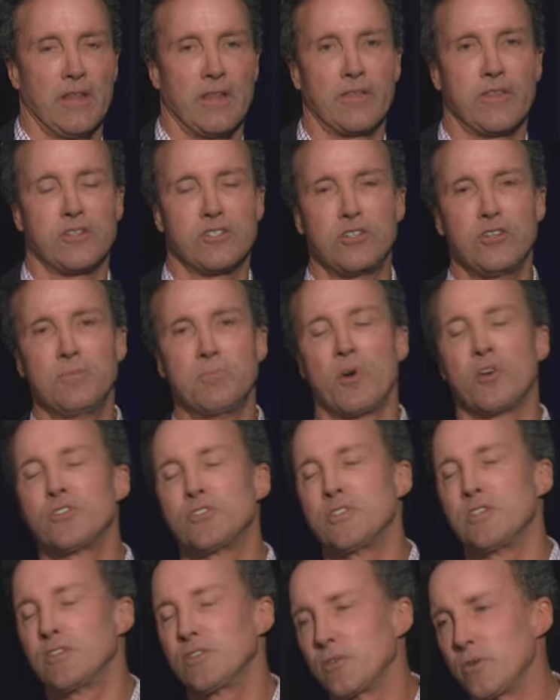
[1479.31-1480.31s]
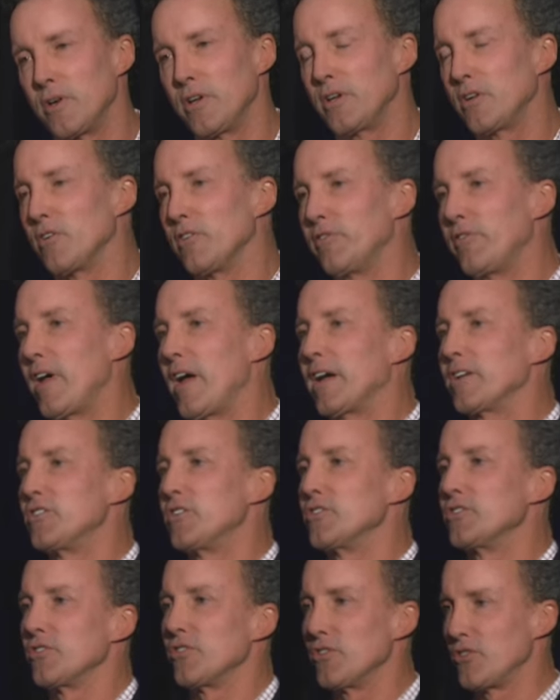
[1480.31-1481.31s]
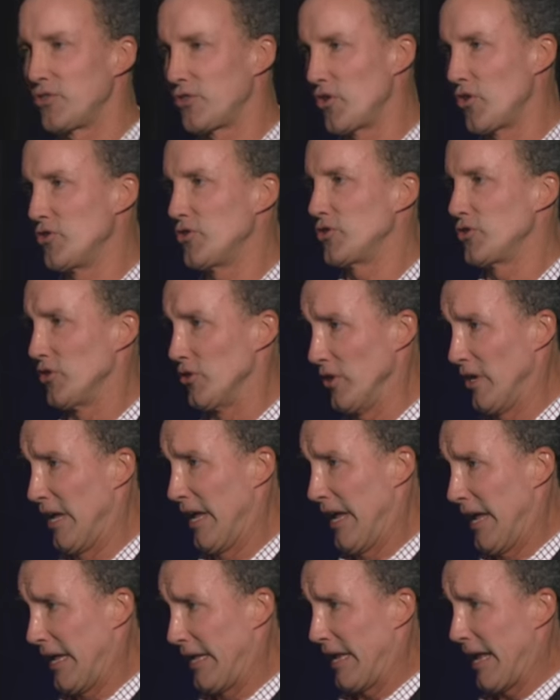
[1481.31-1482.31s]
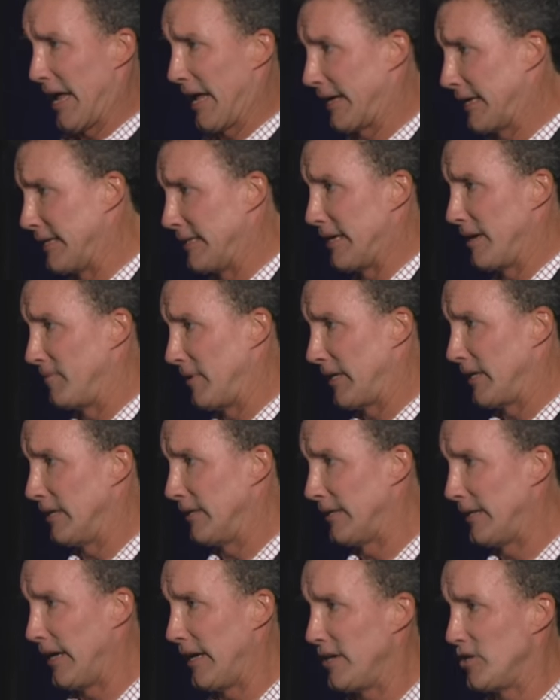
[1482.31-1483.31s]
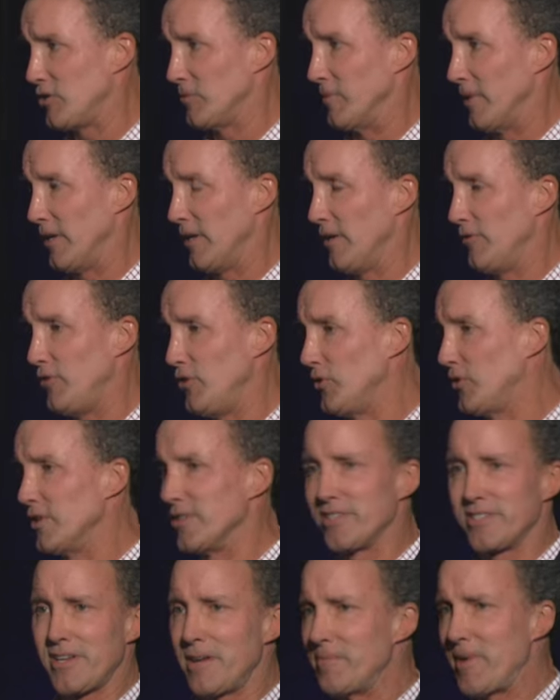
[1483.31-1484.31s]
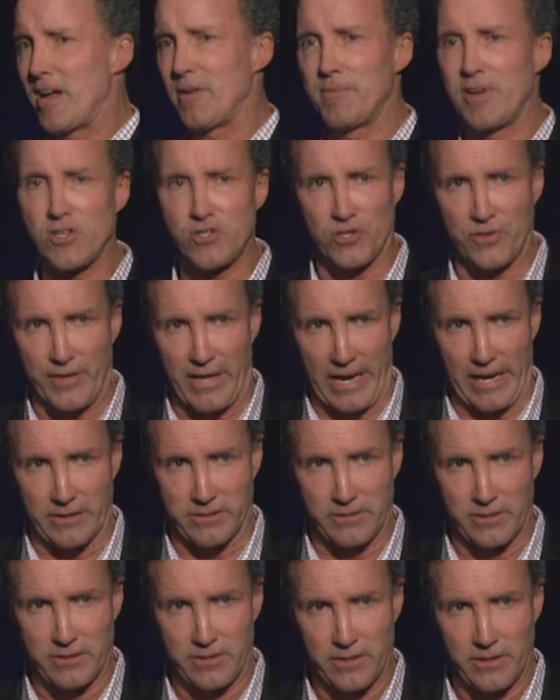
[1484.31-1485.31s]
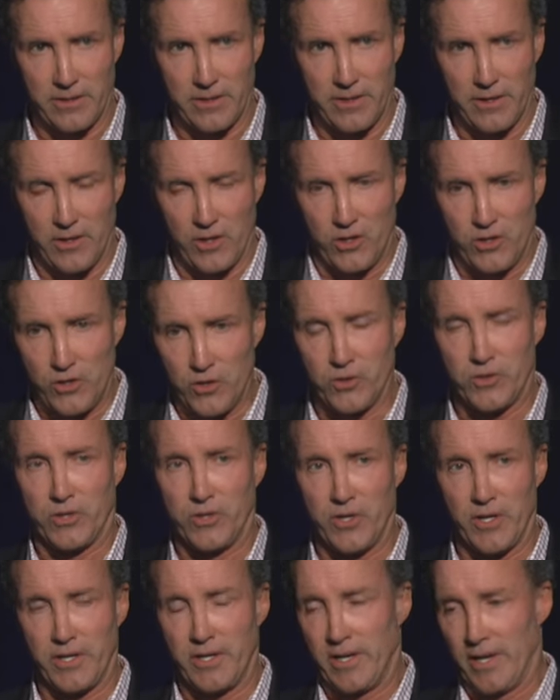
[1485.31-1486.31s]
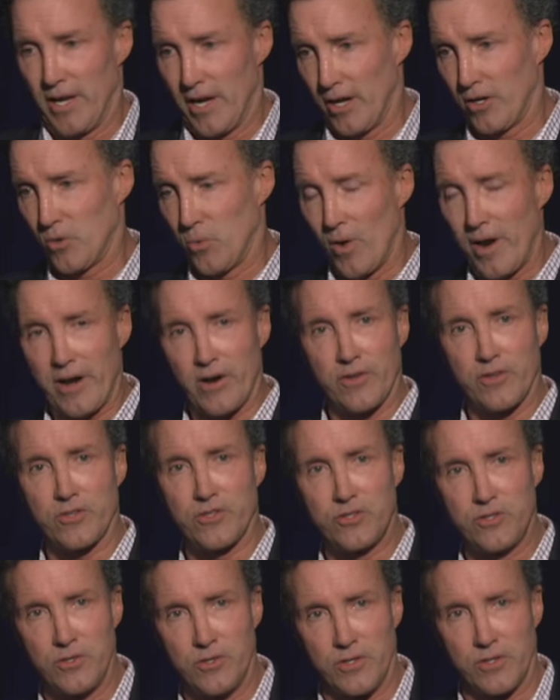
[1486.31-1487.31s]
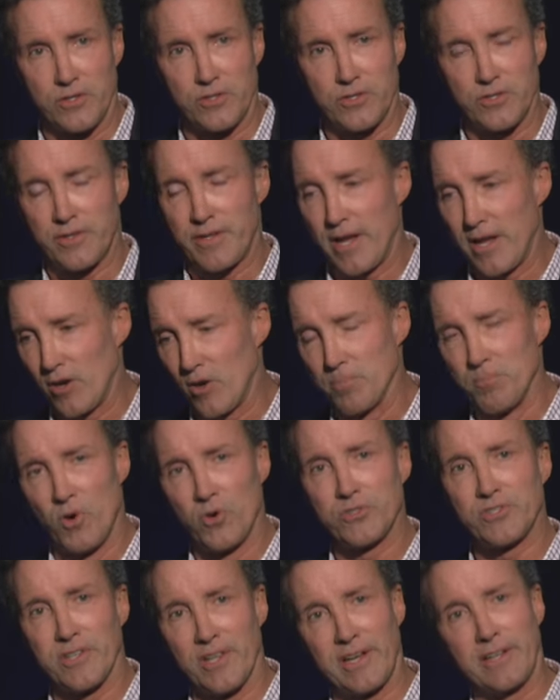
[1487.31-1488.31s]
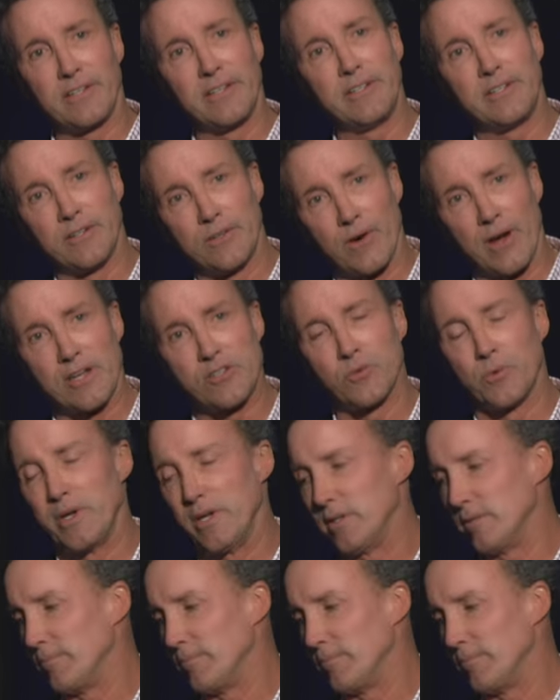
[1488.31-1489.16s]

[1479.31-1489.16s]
that the two most critical factors are social and academic engagement. If you could somehow measure that, you could acquire the students that are most likely to graduate.